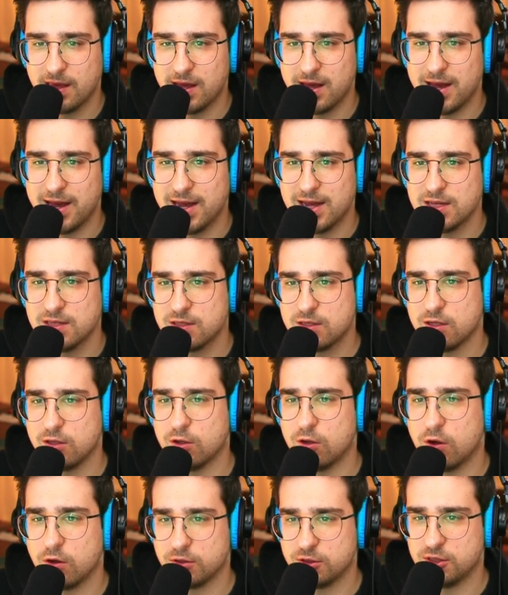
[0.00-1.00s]
As the
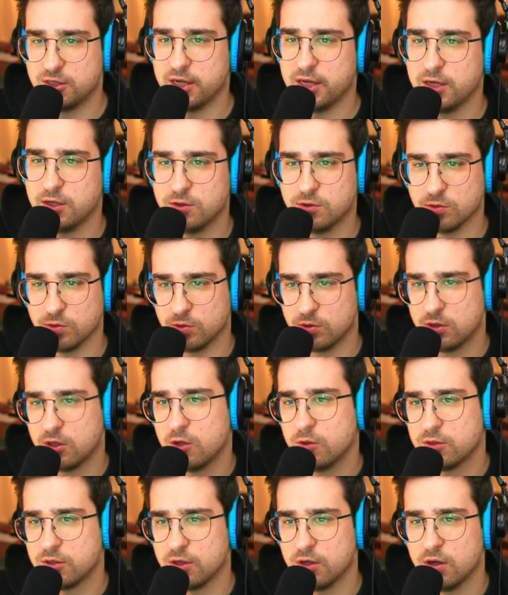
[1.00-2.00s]
launch date drew
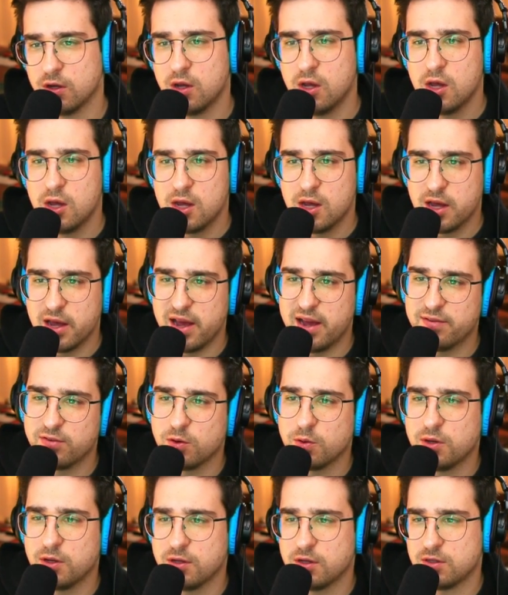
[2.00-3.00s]
closer,
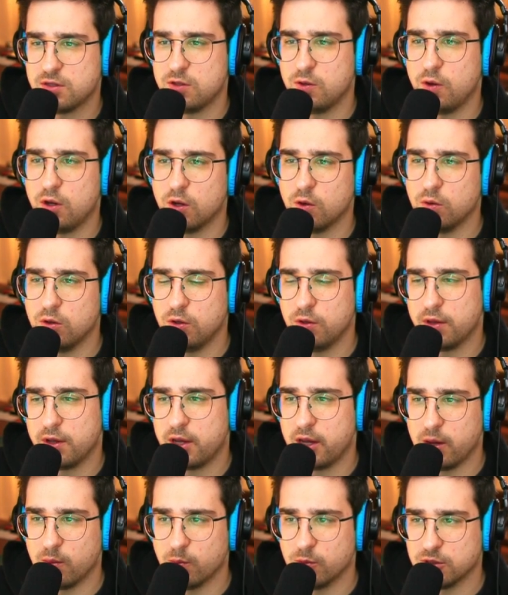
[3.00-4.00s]
everyone at the studio knew the
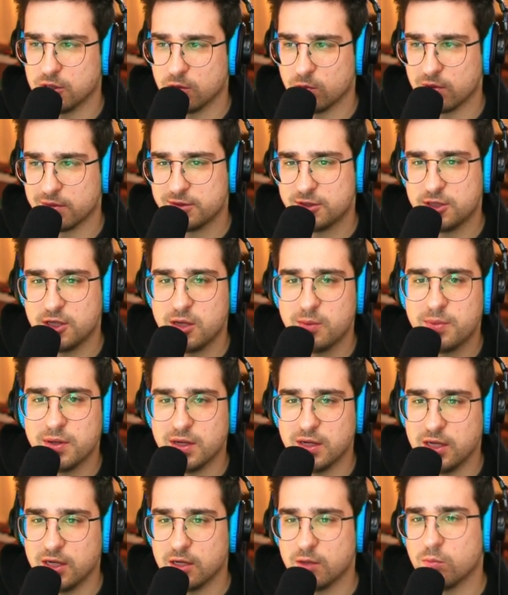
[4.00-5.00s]
game was in rough shape
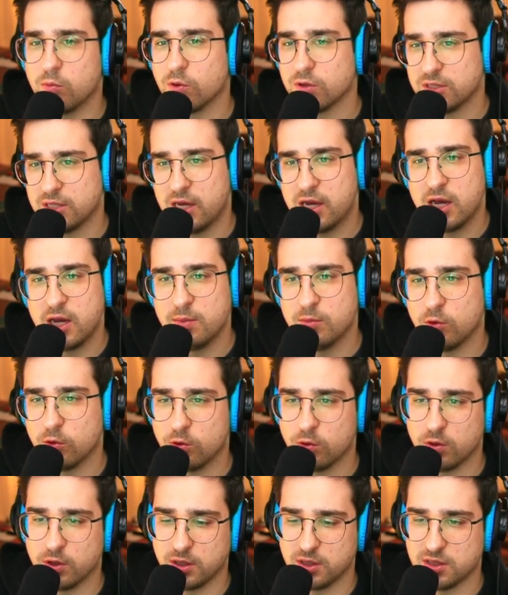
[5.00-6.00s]
and needed more time,
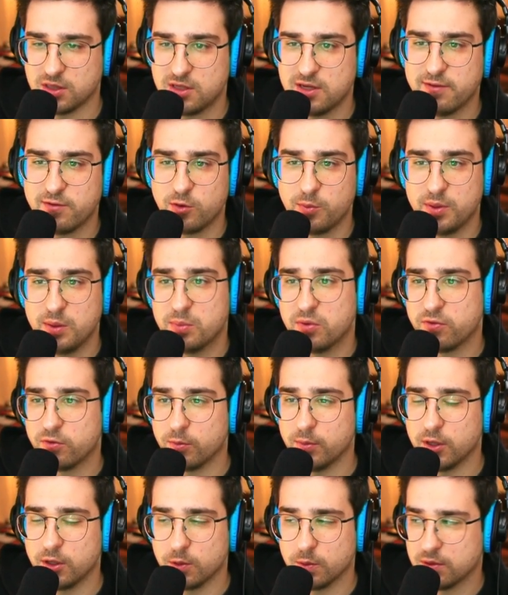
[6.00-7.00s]
according to several people
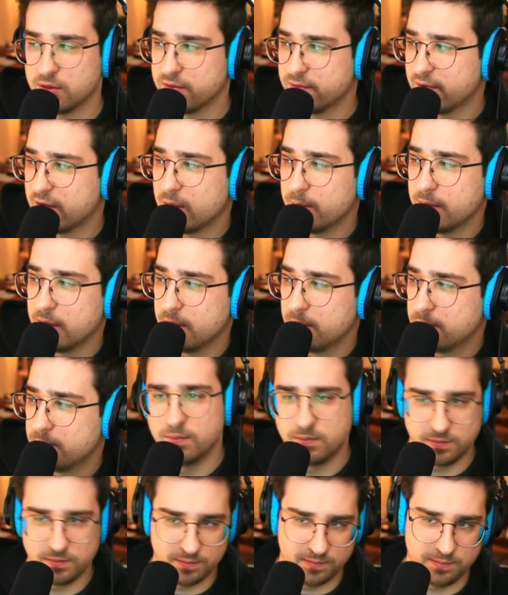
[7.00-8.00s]
familiar with the development.
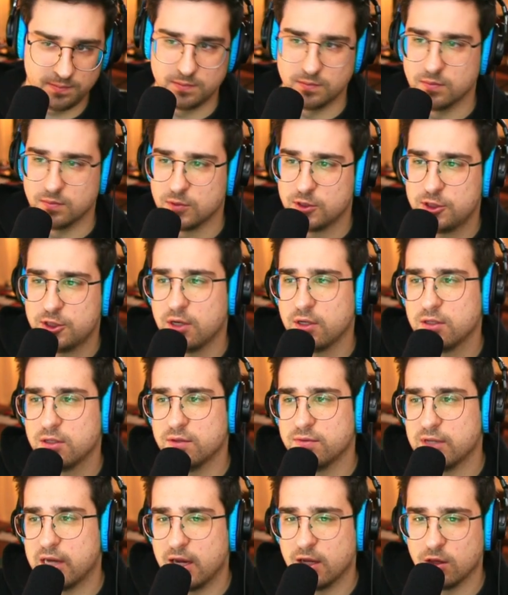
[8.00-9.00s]
Chunks
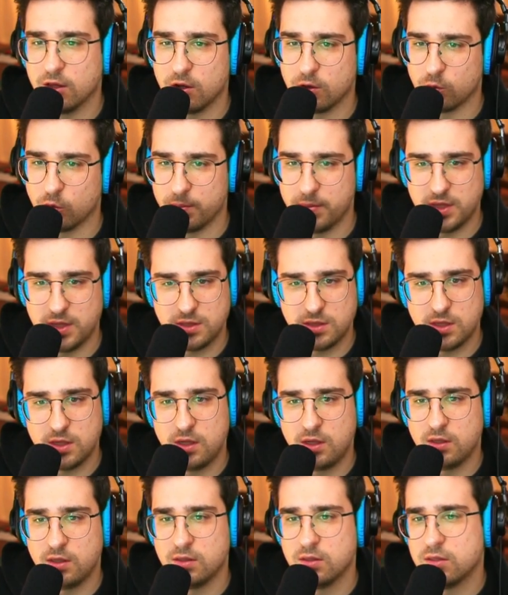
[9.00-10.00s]
of dialogue were
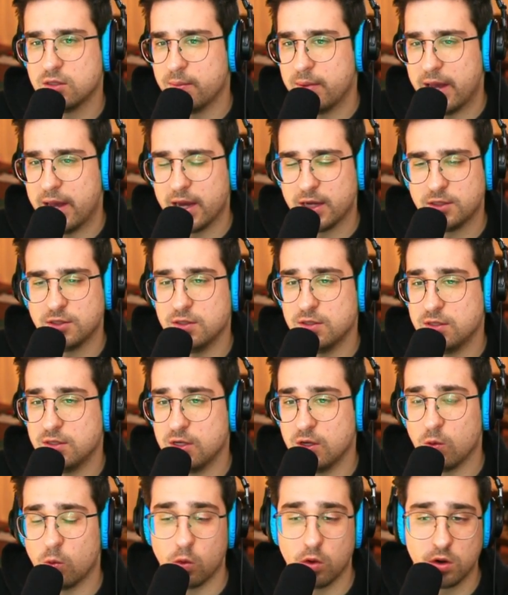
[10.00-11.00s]
missing, some actions
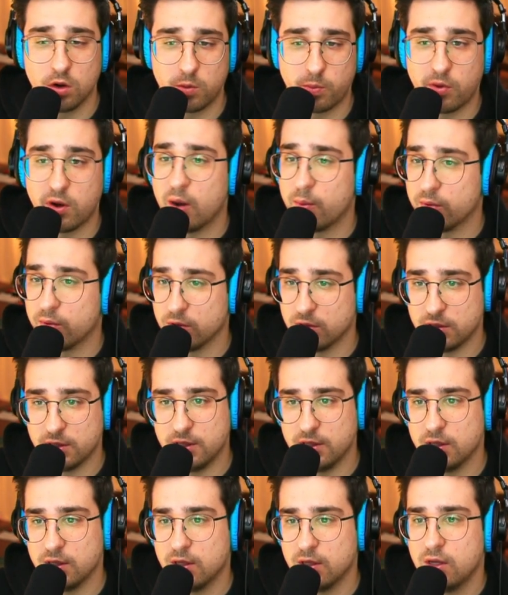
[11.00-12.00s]
didn't work
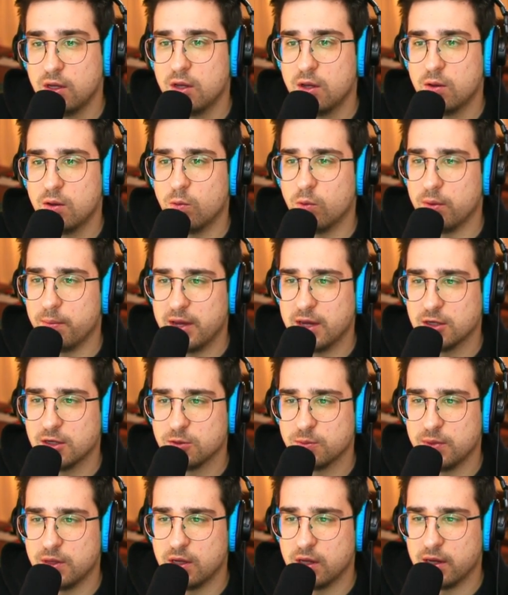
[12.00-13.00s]
properly. When
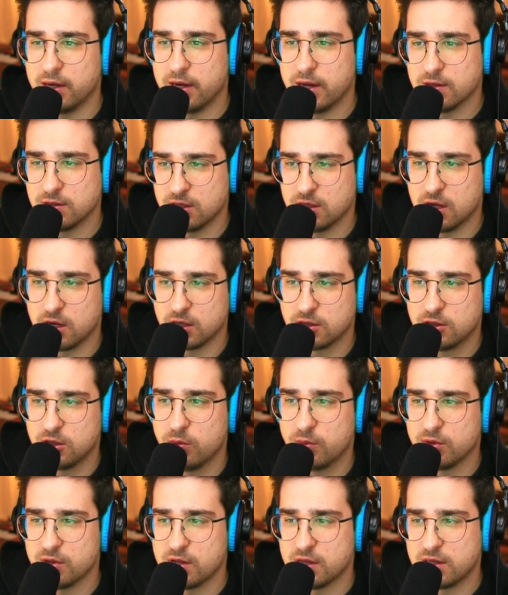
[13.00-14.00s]
management announced in
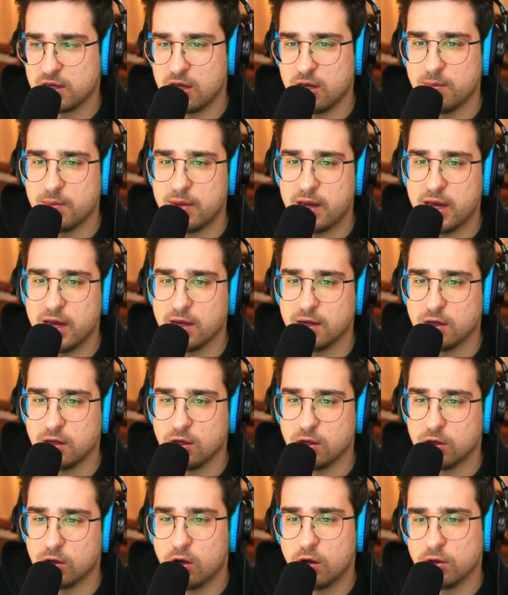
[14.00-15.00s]
October that the game had
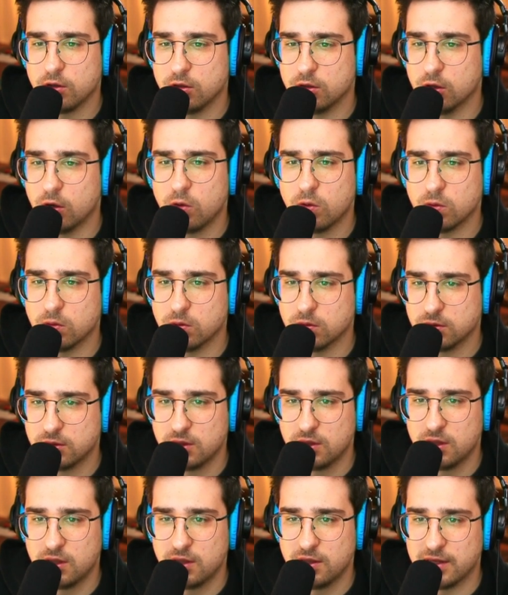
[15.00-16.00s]
gone gold,
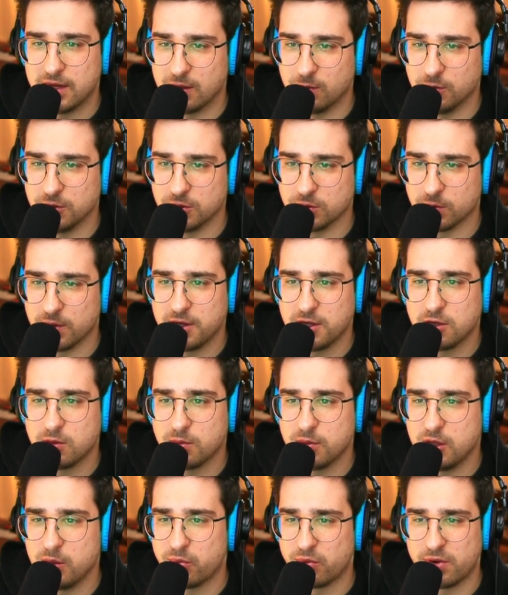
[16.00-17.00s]
that it was ready to
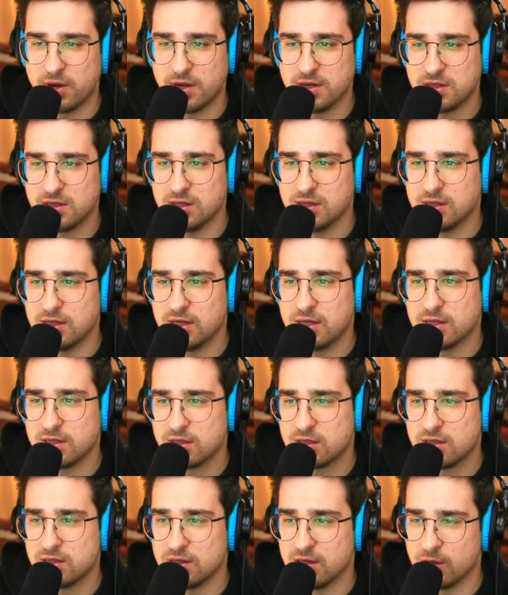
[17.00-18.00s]
be pressed to
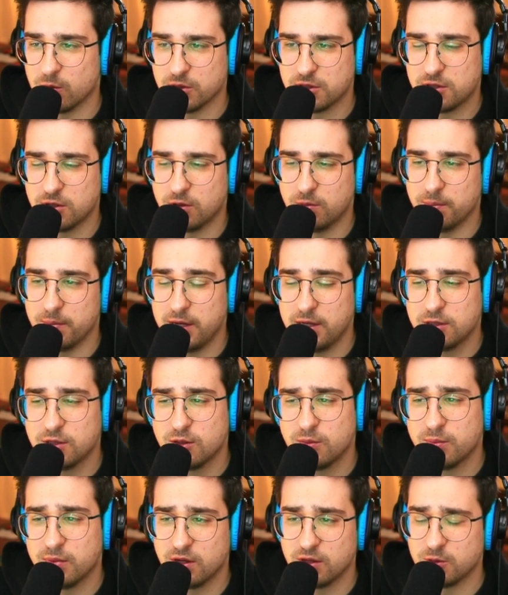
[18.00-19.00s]
discs, there were still major
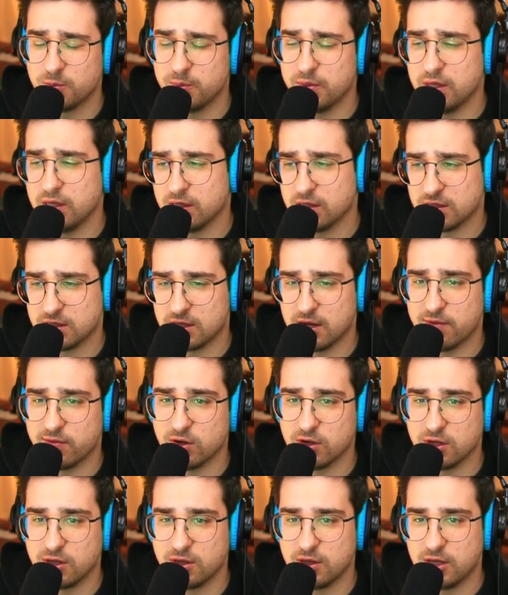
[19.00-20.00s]
bugs being
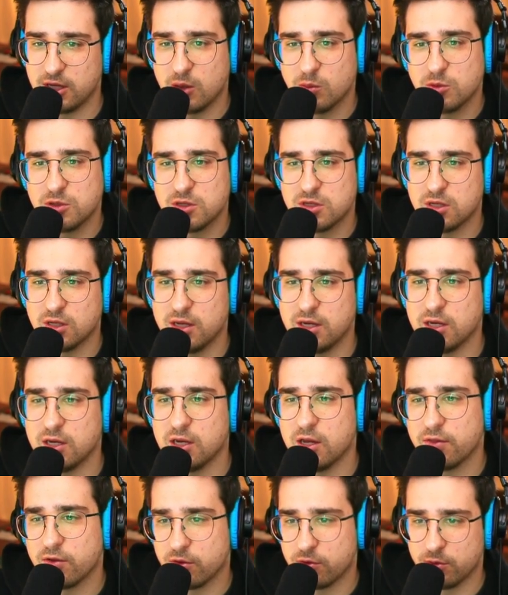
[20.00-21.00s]
discovered. The game was delayed
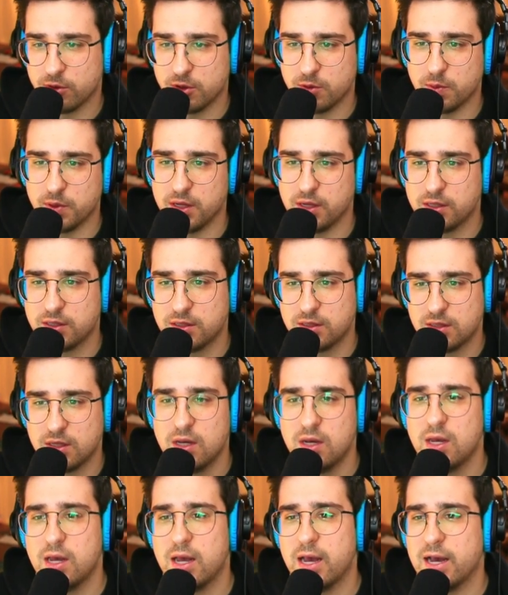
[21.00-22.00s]
another 3 weeks
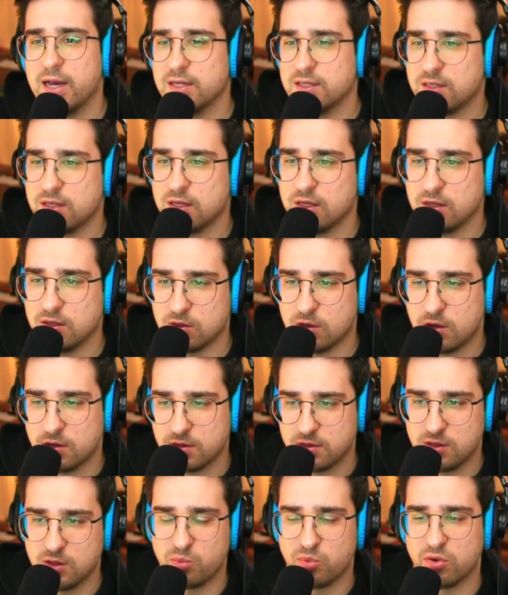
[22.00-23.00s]
as
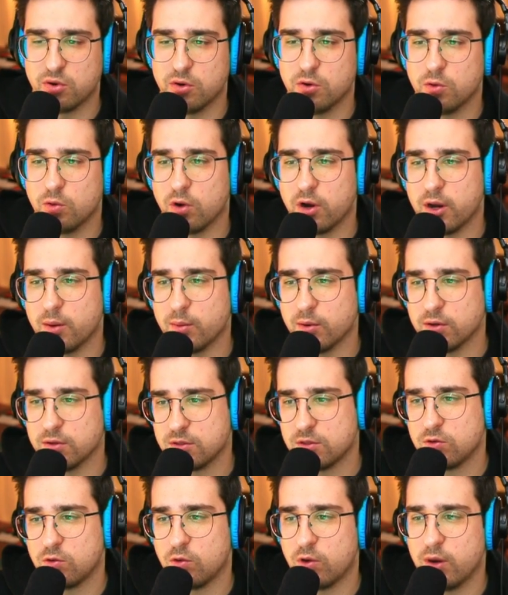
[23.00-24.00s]
exhausted programmers
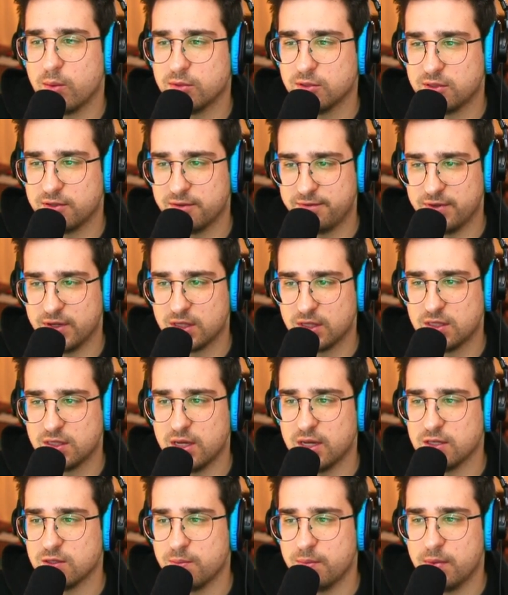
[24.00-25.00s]
scrambled to fix
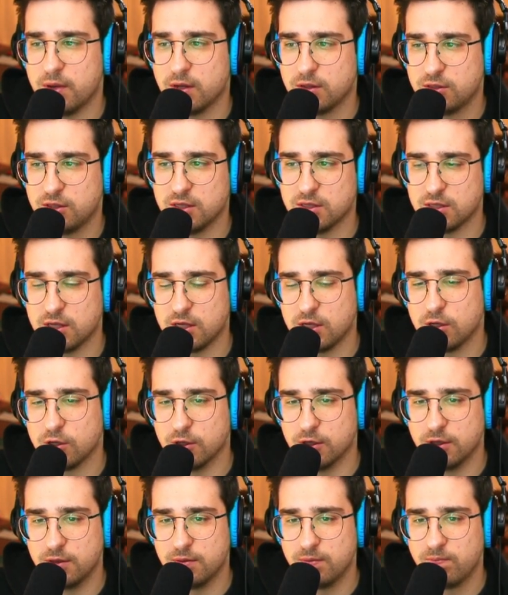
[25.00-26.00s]
as much as they
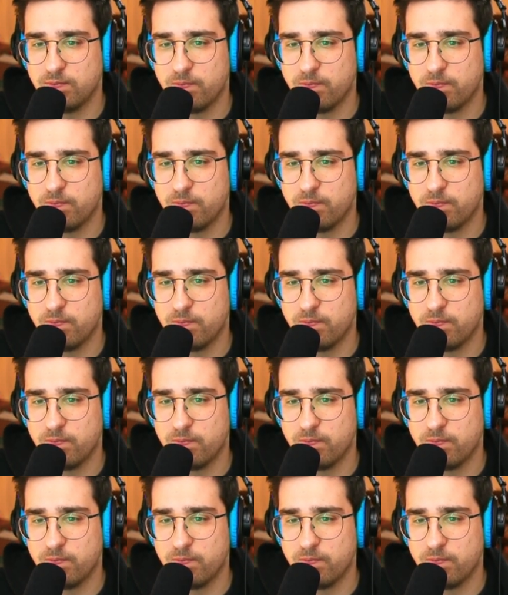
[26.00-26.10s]
could.